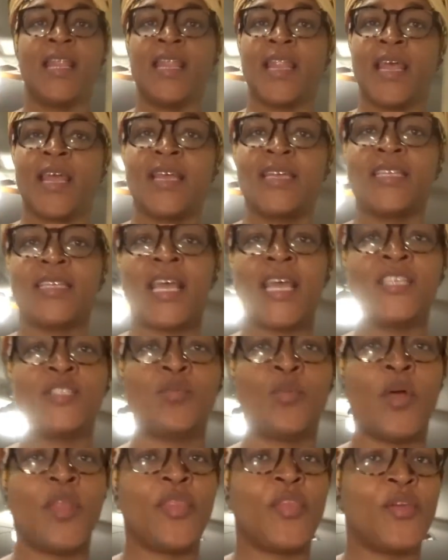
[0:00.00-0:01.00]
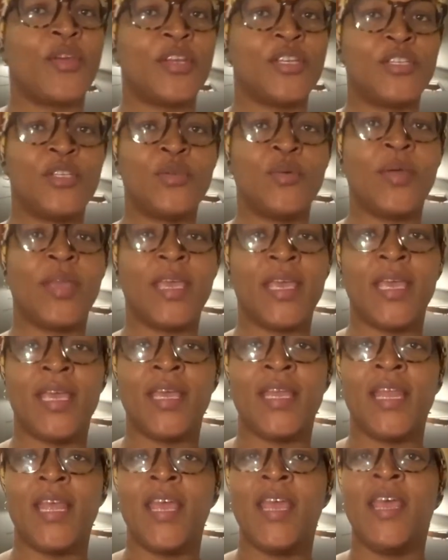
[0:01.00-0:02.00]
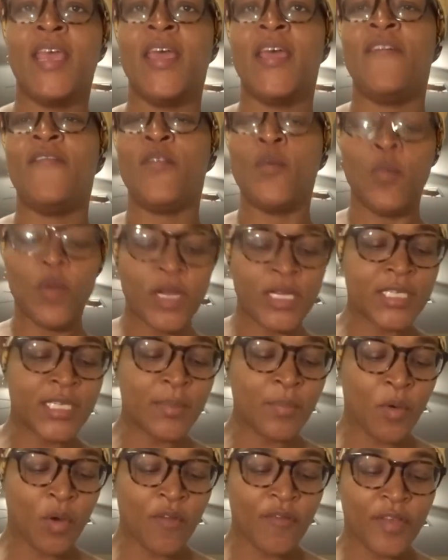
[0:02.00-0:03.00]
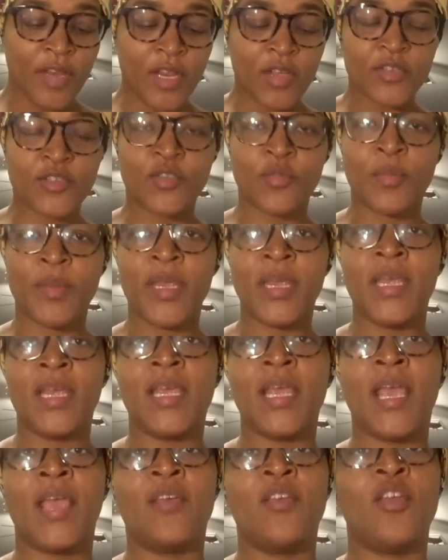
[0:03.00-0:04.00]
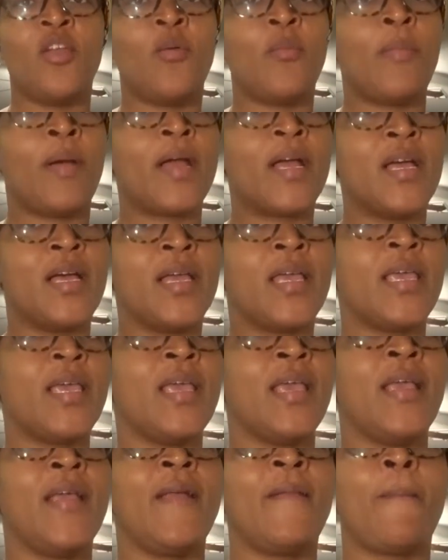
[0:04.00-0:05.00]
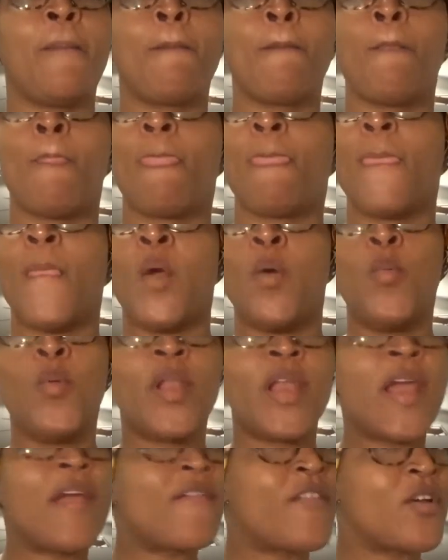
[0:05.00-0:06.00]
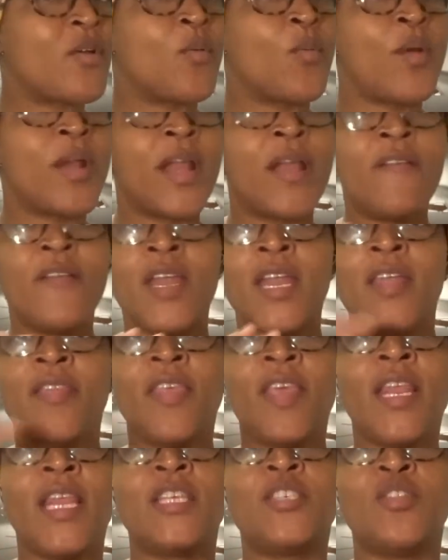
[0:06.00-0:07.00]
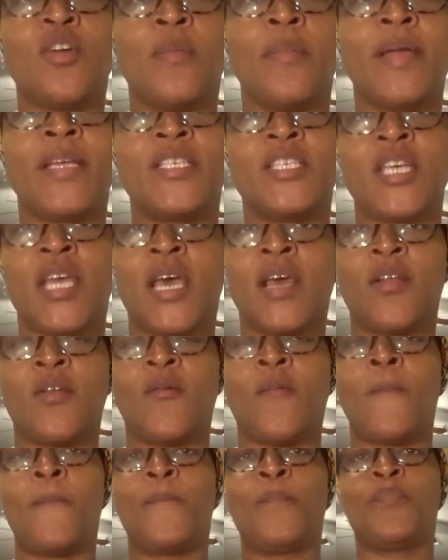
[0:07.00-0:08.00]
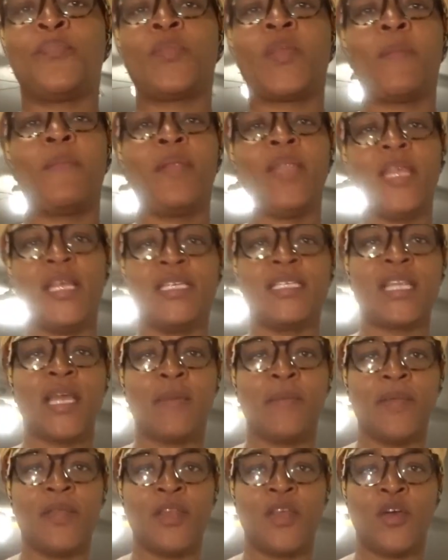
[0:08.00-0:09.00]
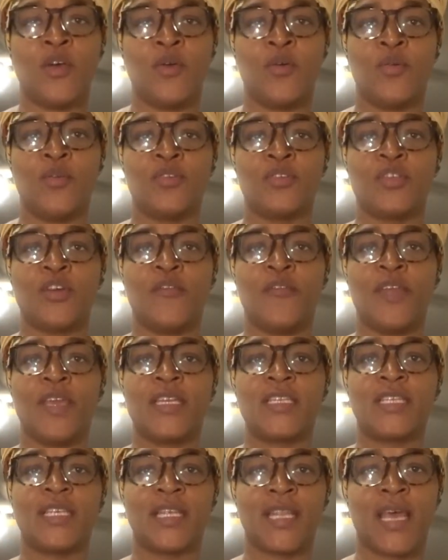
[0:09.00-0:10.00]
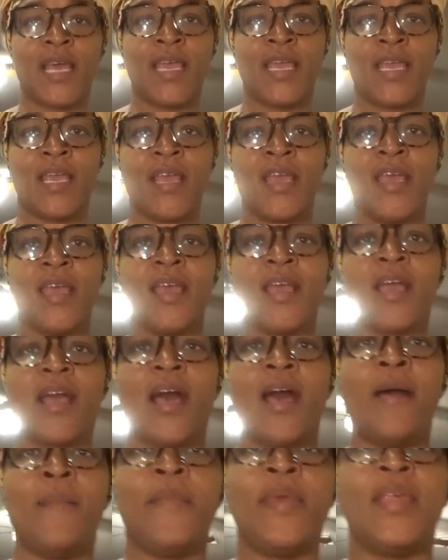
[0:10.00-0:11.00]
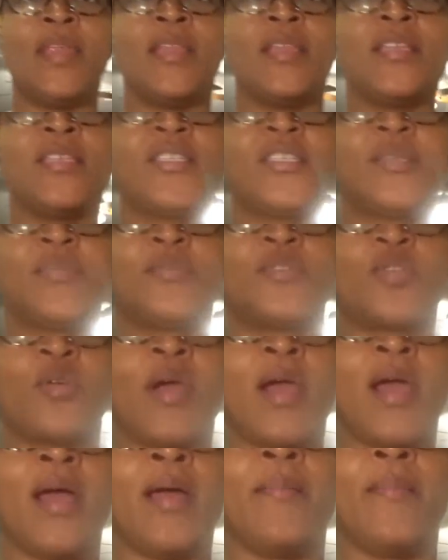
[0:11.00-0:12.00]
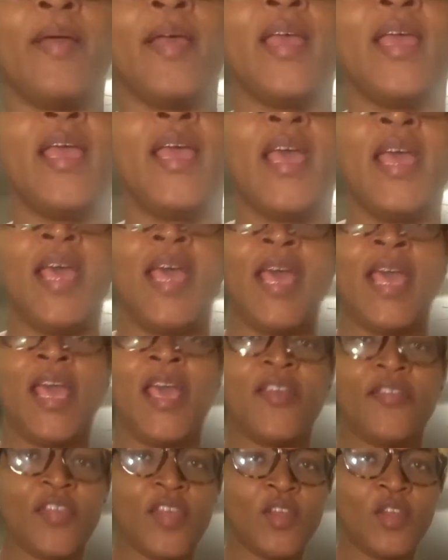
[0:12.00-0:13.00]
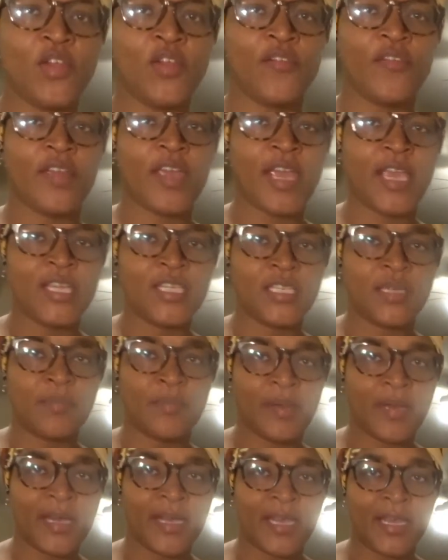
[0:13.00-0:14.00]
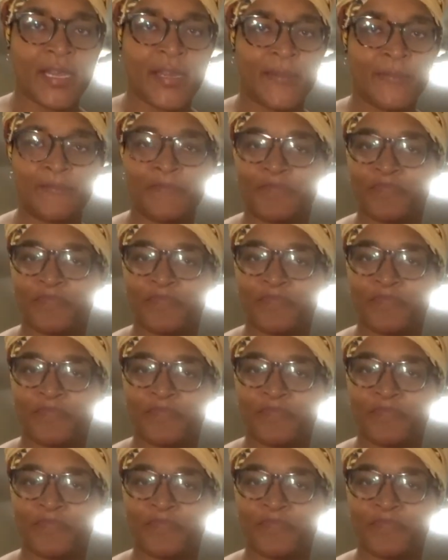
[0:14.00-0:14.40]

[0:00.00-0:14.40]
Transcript: like a uh, lights 132 again if you want to see more videos from me and you know my cooking or whatever whatever anything that's on my channel please let me know don't forget to like comment subscribe hit the notification button